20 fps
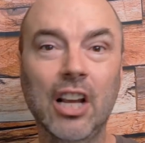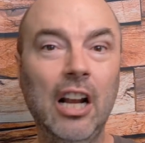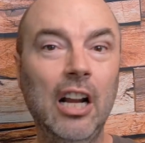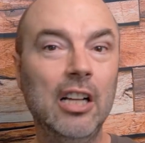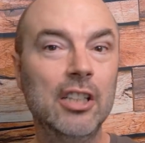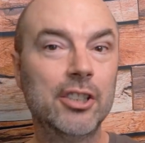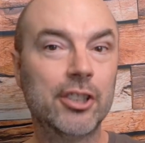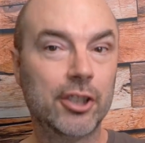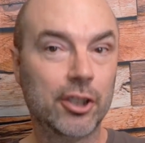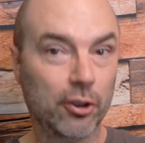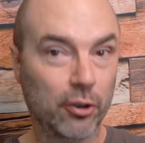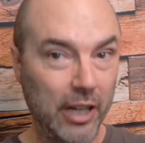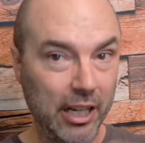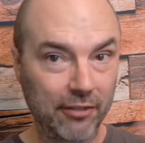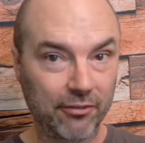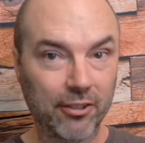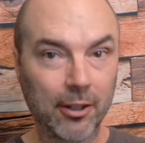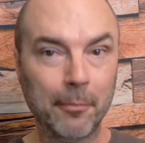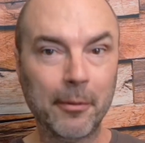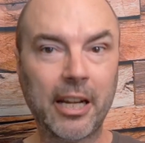straight
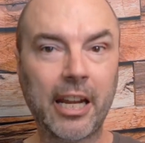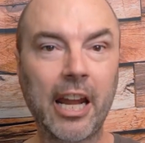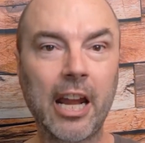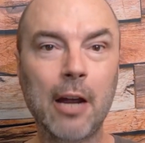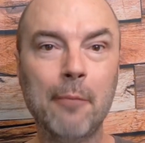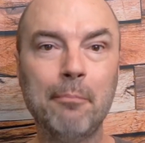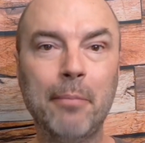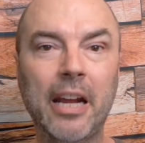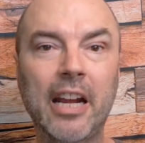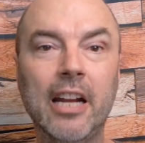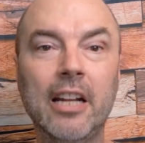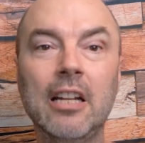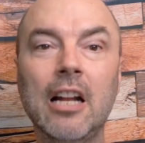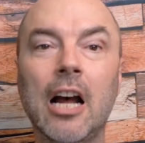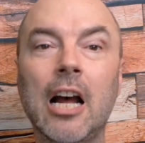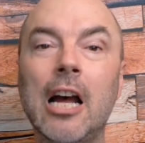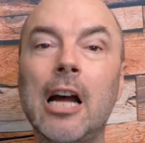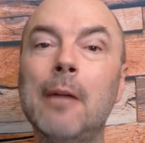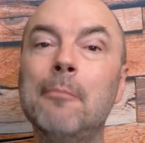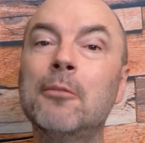from a campaign
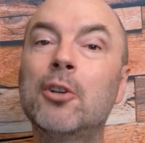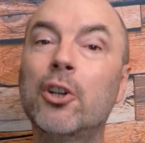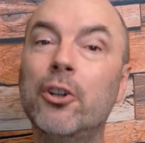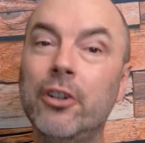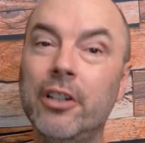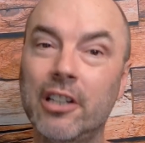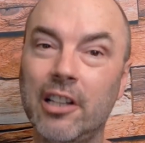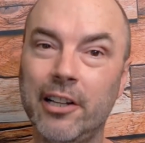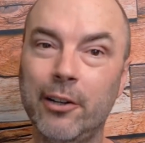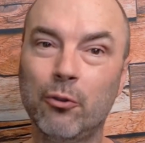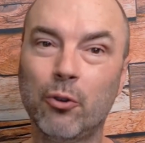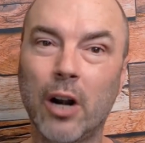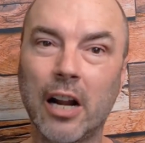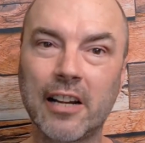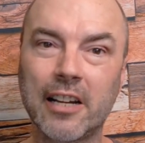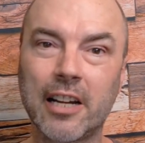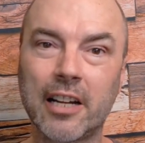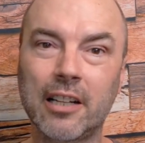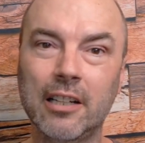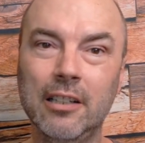I'm currently
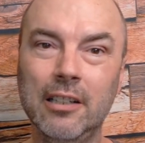running.